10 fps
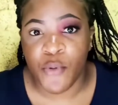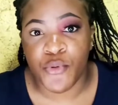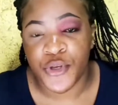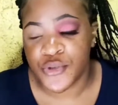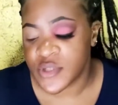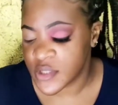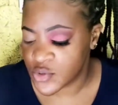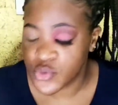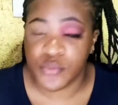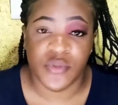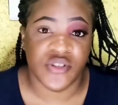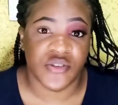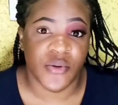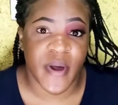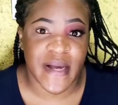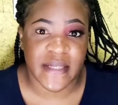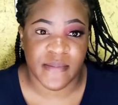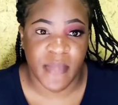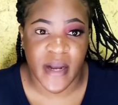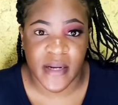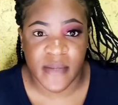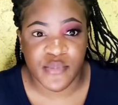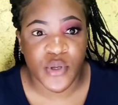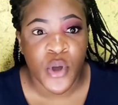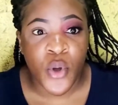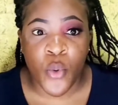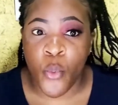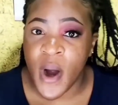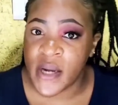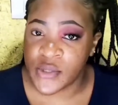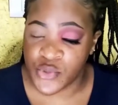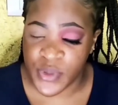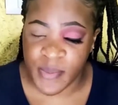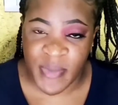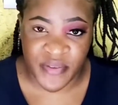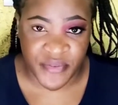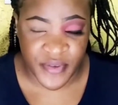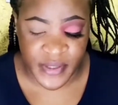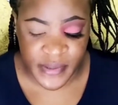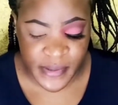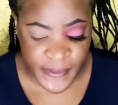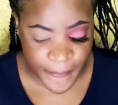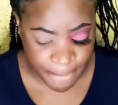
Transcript: I will use it to moisturize my lips while doing my face.